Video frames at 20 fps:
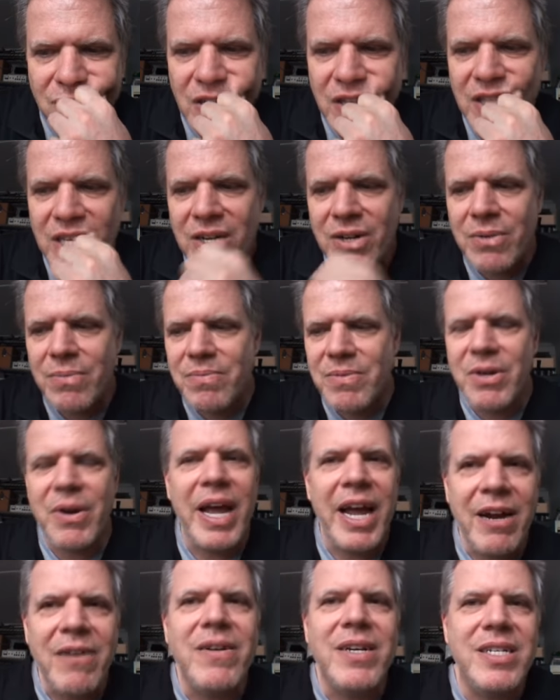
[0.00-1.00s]
They're
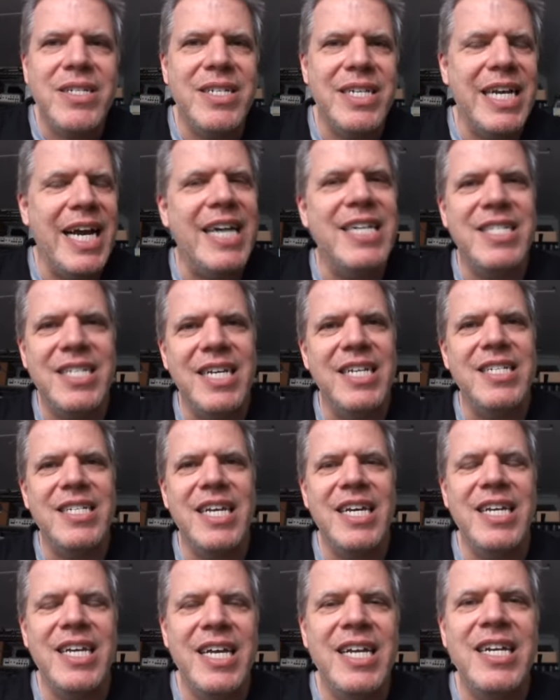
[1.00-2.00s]
heresy, I
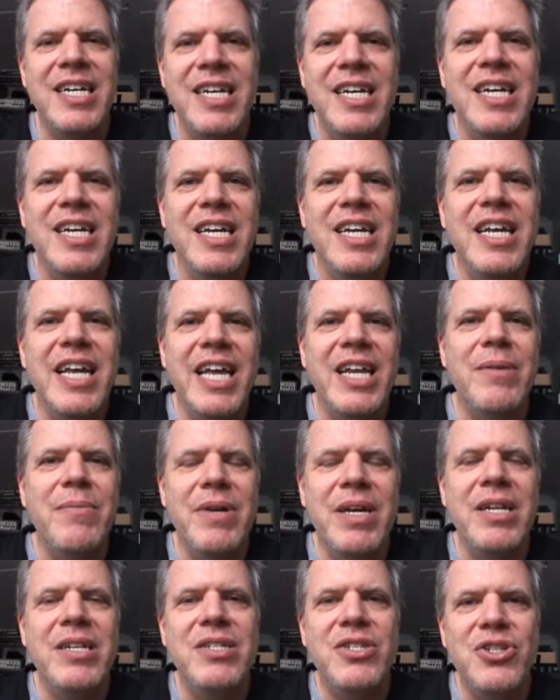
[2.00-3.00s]
sense. In
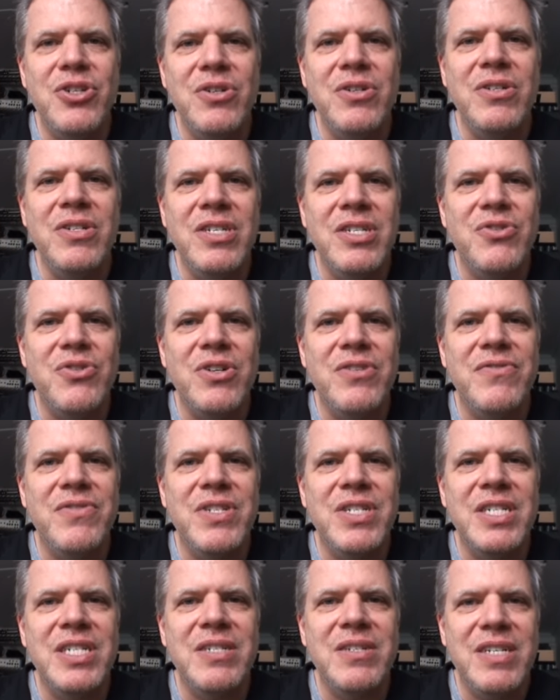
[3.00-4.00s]
a certain sort of,
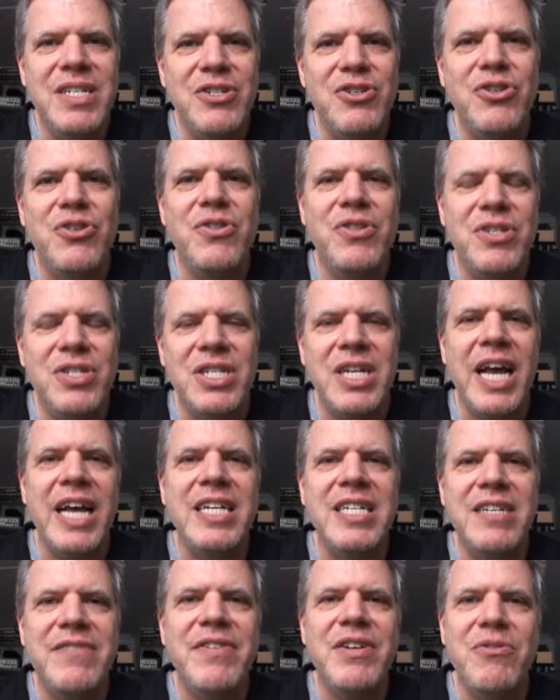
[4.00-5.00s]
to the
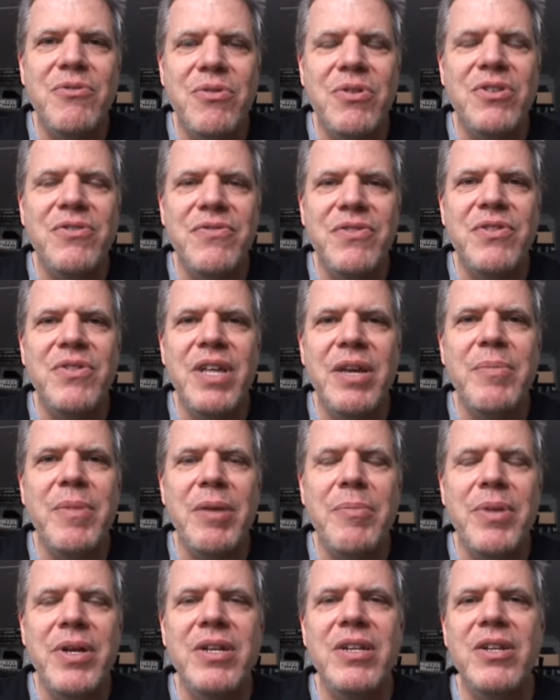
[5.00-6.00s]
scientific worldview, they
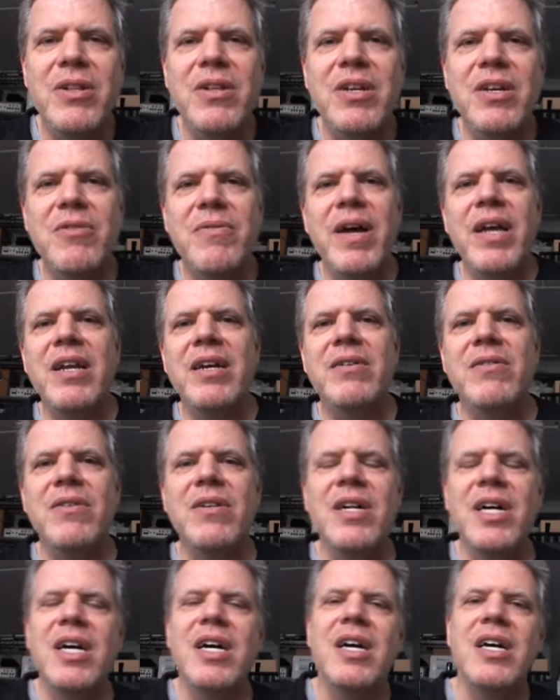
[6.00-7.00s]
may be a little
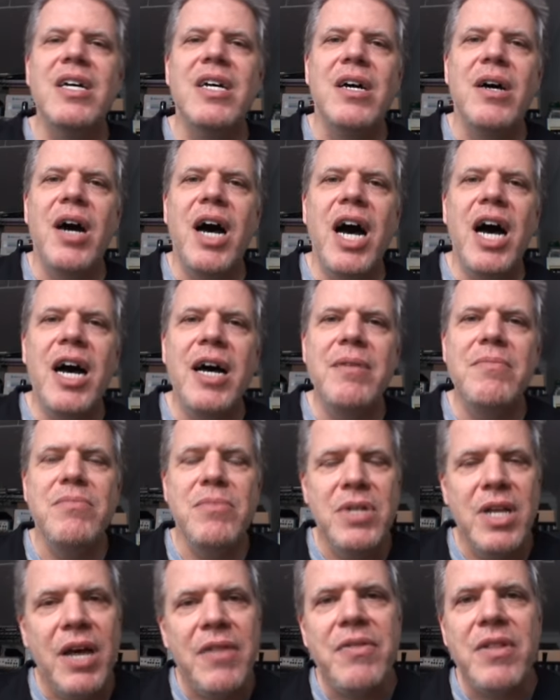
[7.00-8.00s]
heretical.
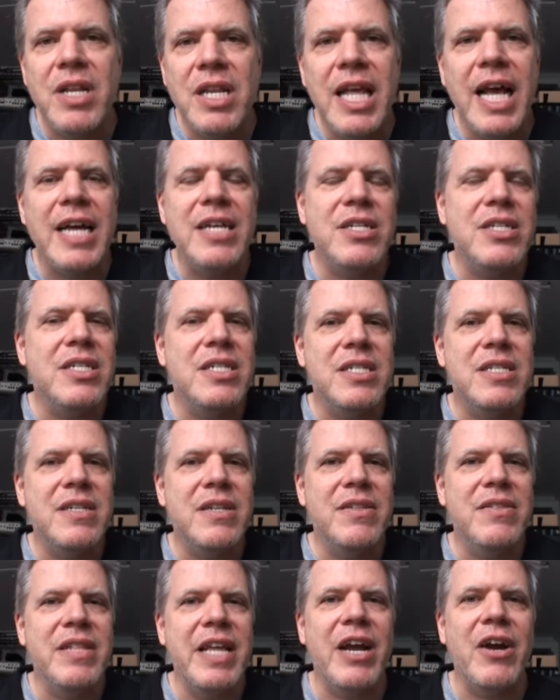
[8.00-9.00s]

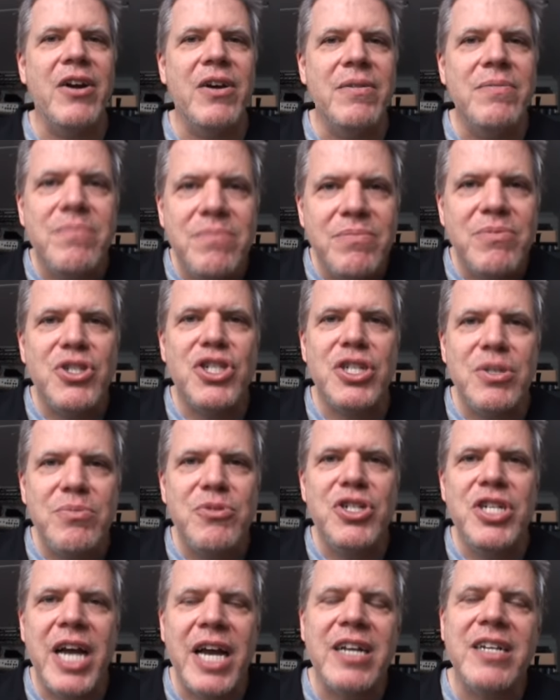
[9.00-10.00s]
Nonetheless, they are
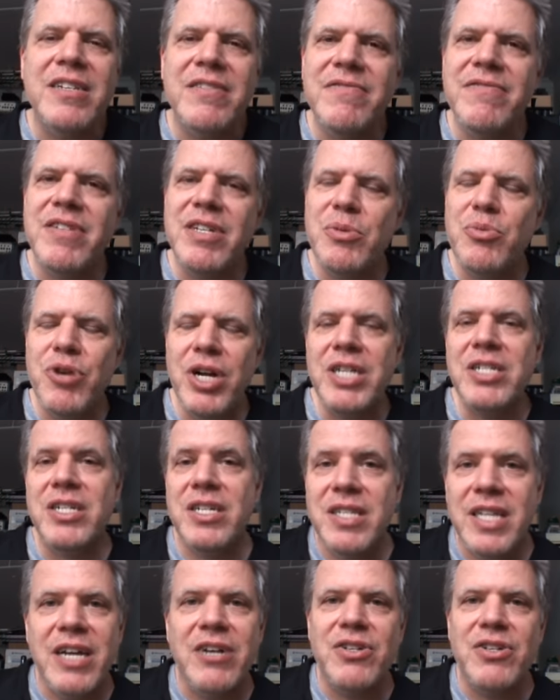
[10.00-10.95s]
subjectively present.